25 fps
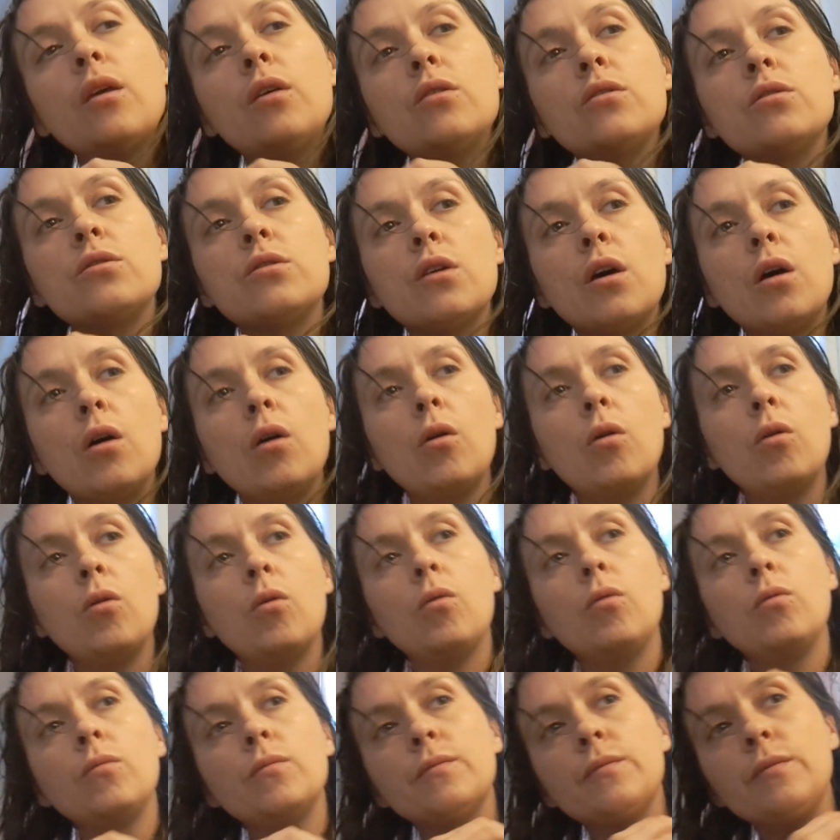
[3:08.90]

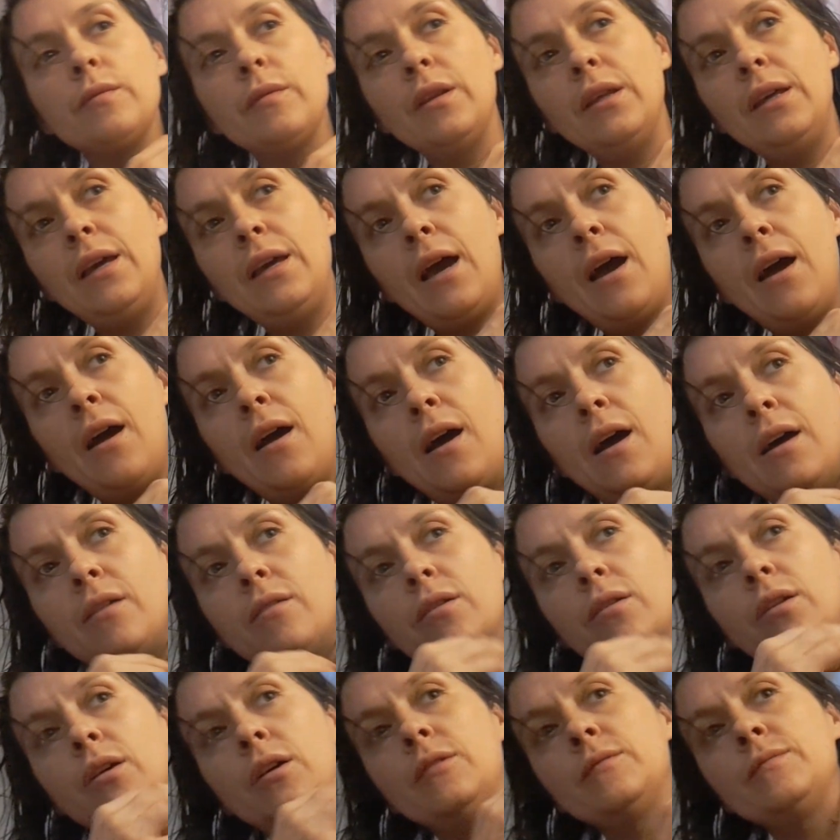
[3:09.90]
So yeah, I
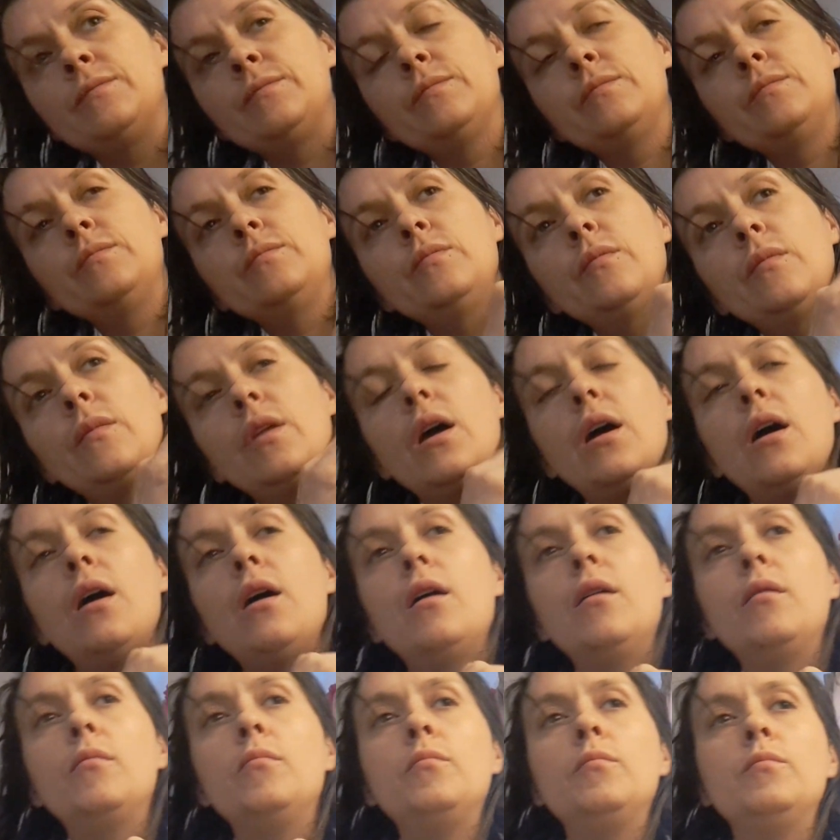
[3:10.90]
don't know.
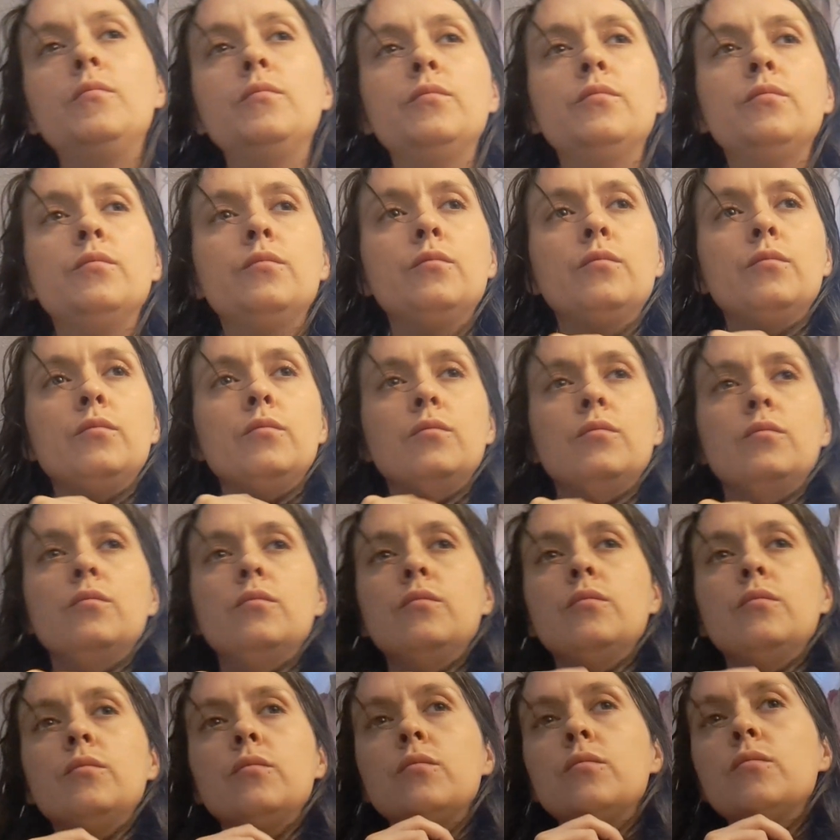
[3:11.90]
Um,
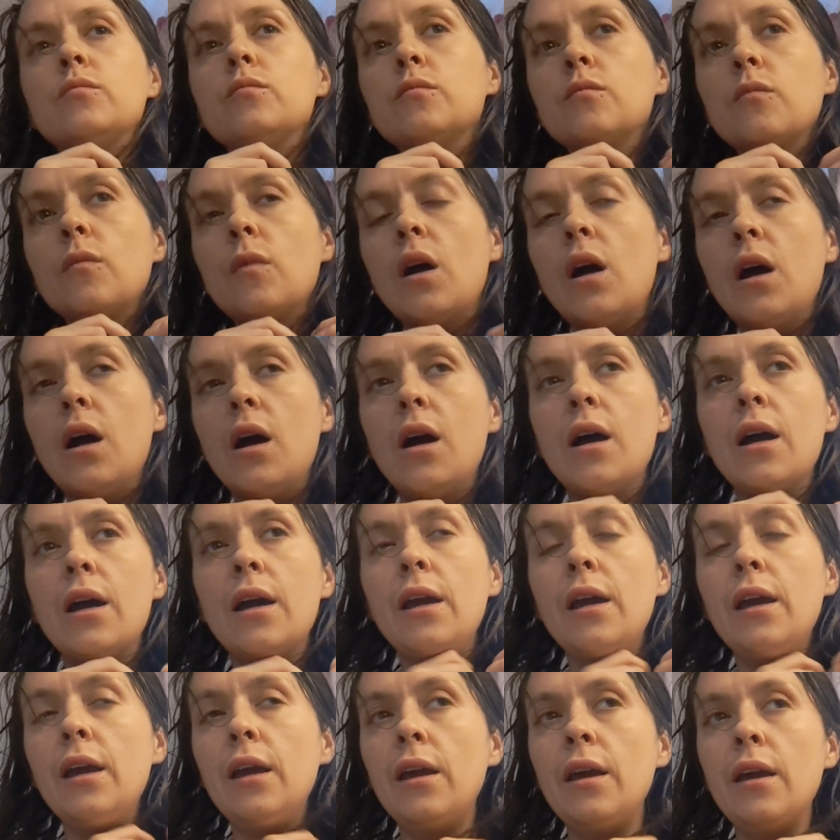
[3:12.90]

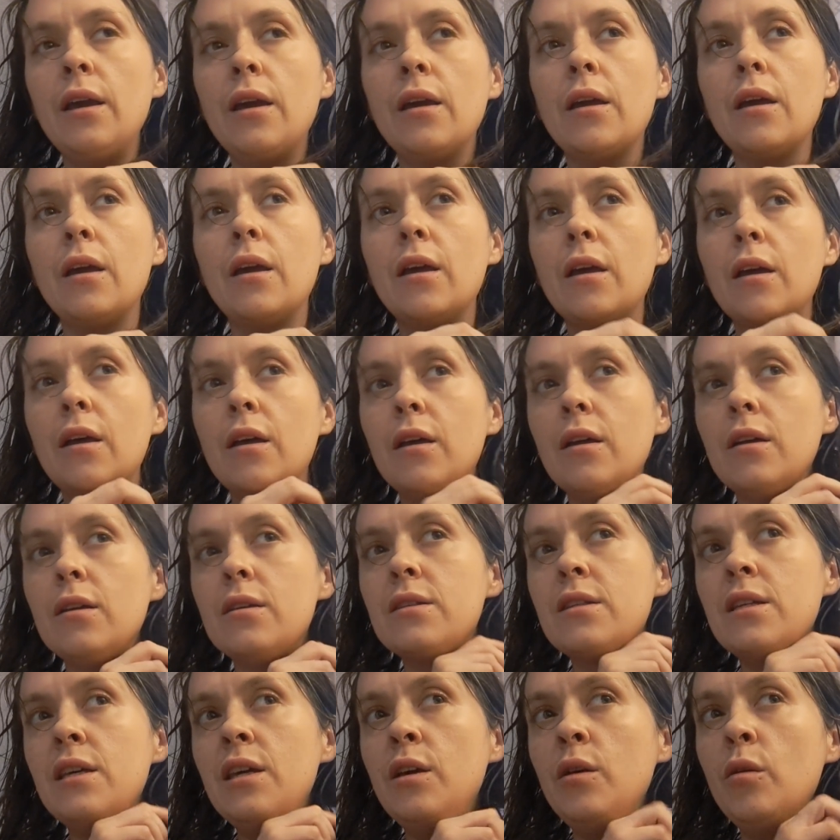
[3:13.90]
I
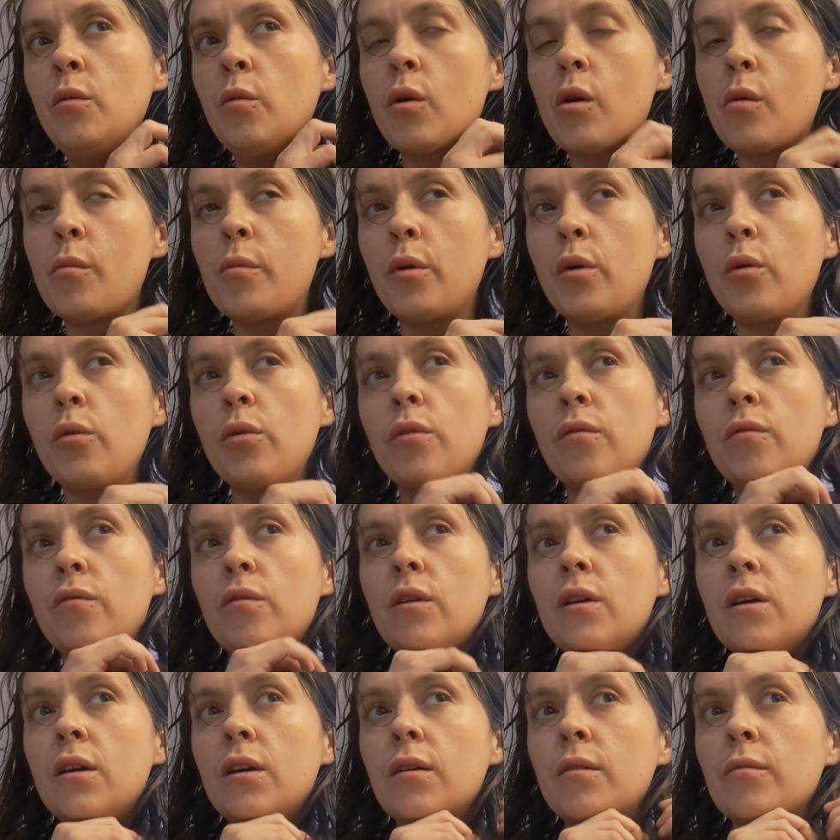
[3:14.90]
see where both of
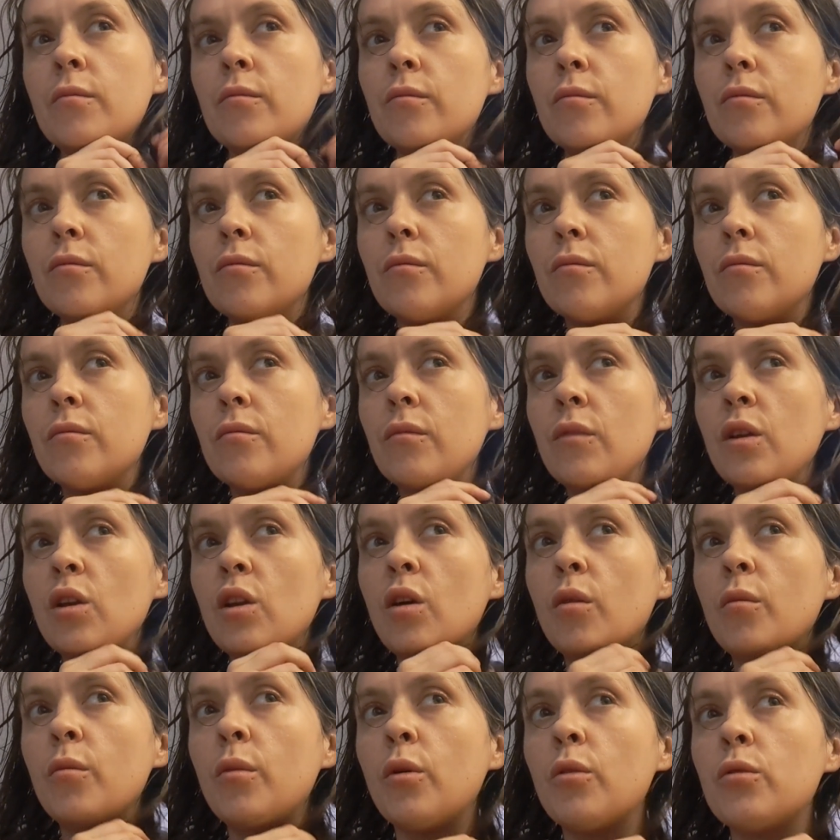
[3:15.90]
the, you
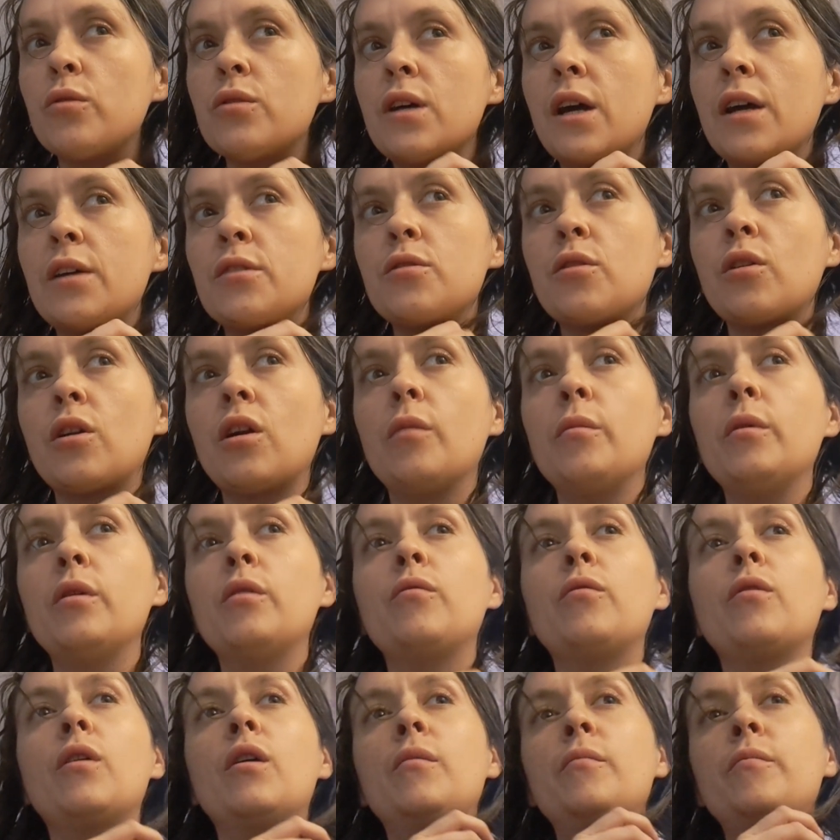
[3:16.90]
know, both sides are
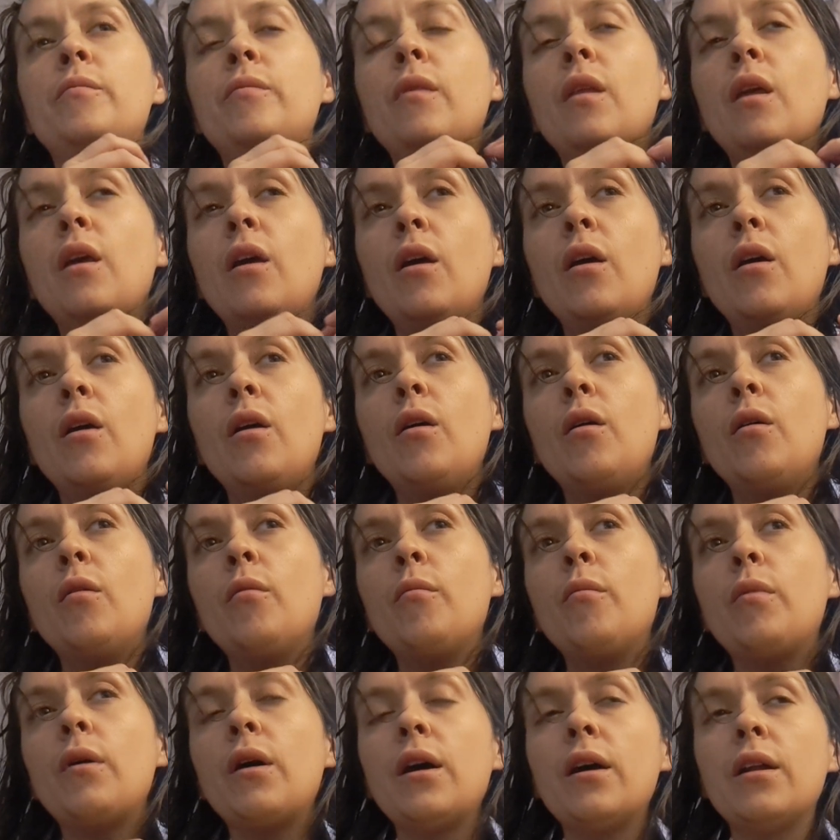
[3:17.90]
coming from,
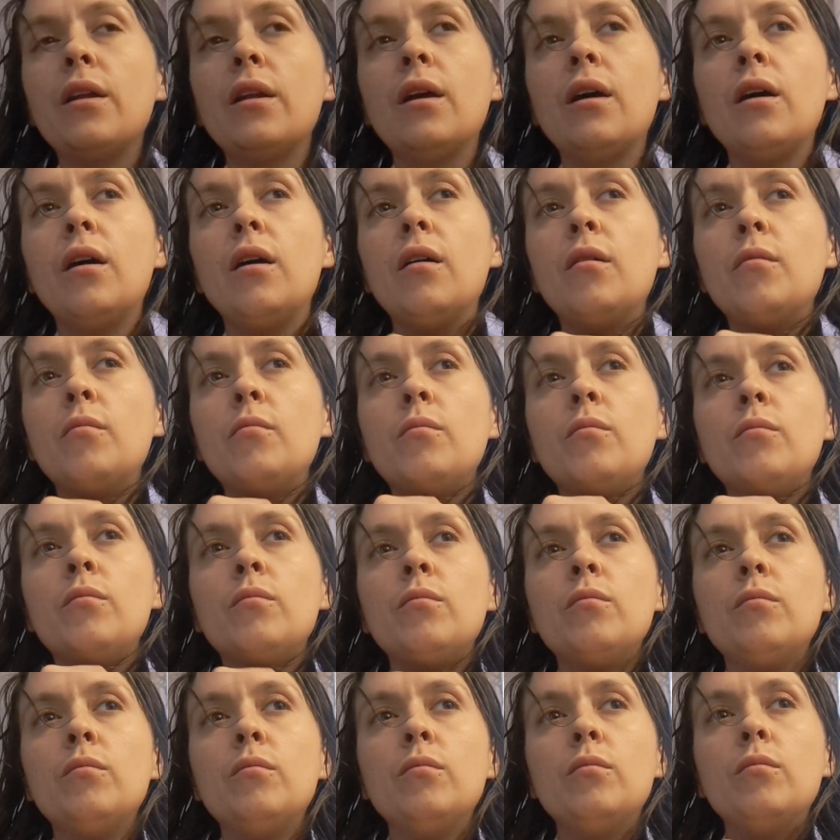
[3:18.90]
but
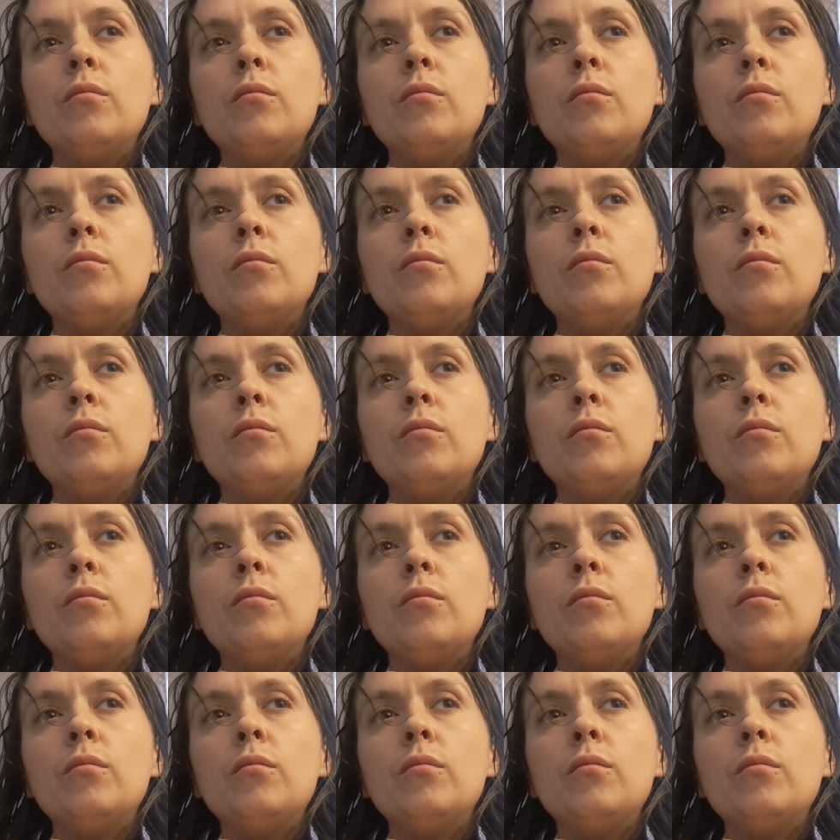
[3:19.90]
um,